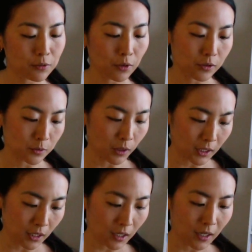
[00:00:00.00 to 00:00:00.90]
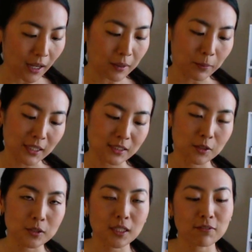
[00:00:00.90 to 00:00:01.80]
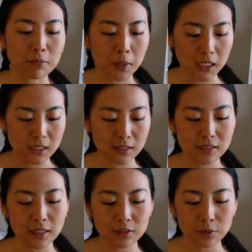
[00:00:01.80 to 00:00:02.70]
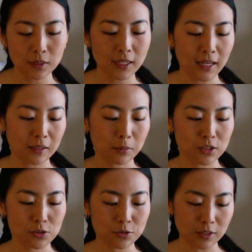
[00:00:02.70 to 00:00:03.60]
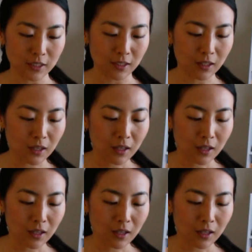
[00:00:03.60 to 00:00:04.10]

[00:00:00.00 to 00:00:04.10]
rose water, and base notes of musk, sandalwood, and patchouli.